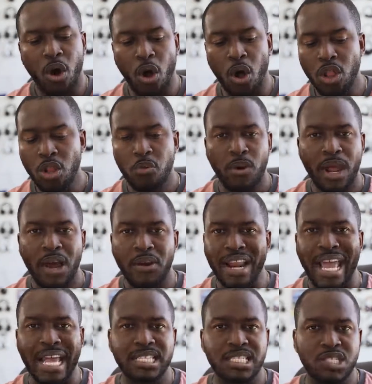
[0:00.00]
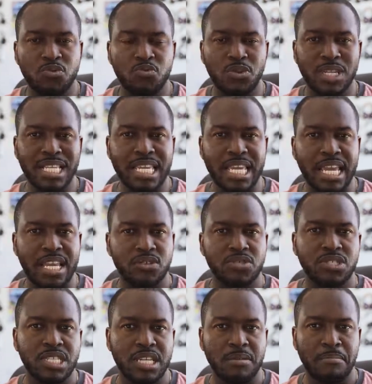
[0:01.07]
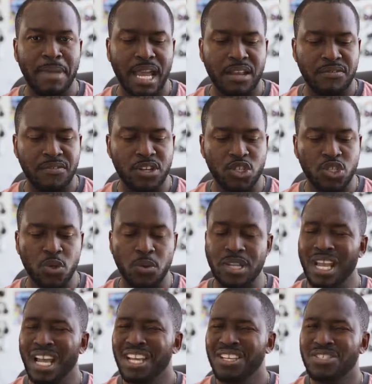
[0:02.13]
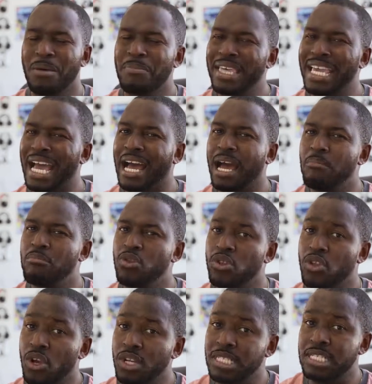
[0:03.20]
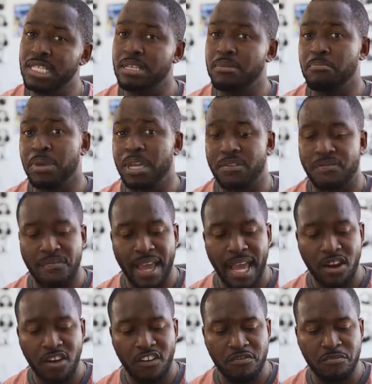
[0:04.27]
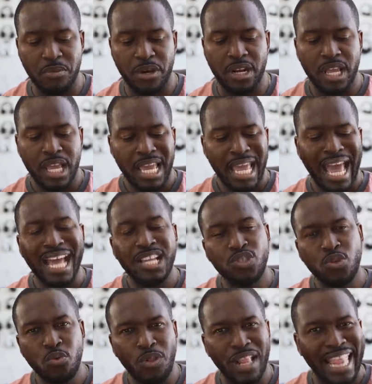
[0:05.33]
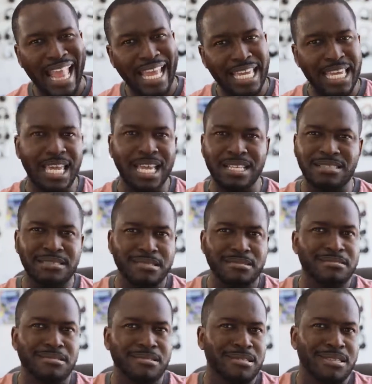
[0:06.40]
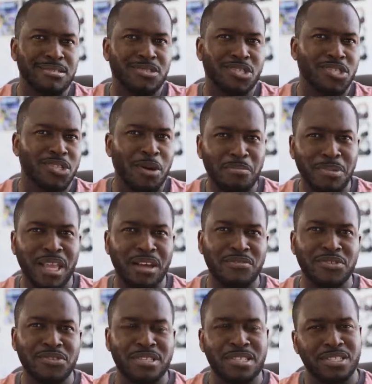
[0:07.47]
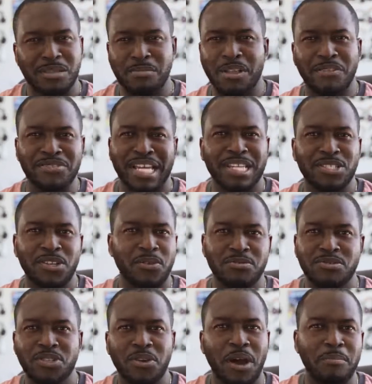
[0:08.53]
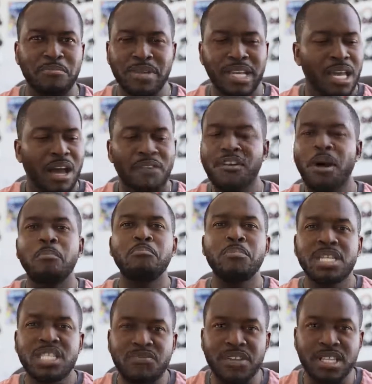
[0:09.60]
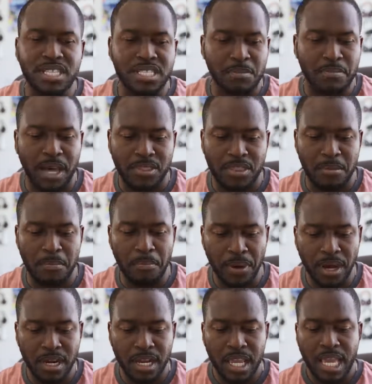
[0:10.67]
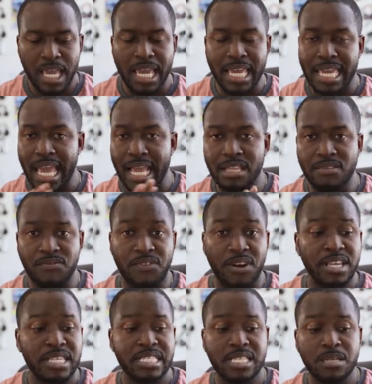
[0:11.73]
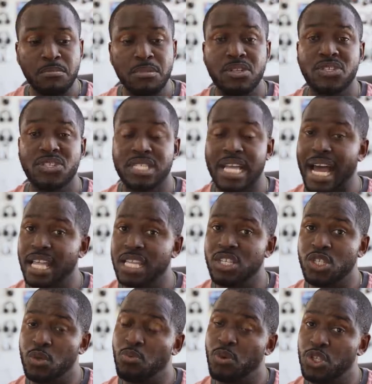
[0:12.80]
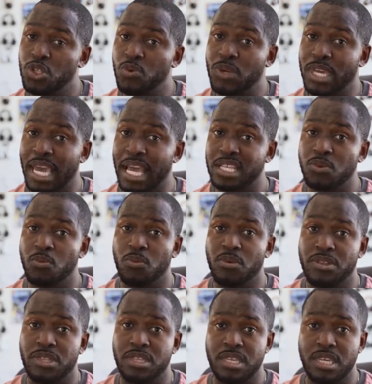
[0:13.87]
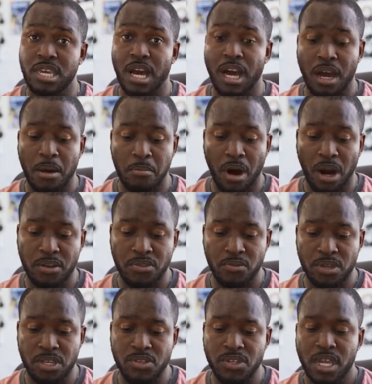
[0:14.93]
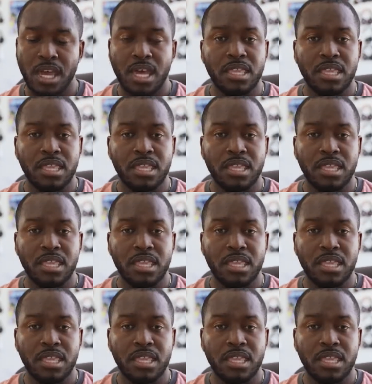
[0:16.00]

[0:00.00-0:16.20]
All around has this really interesting matte finish to it, something I'm not a big fan of, but I do like it in some levels, and some levels I don't. So I've got mixed feelings about that. But again, very similar styling to what you get with the Mark IIIs.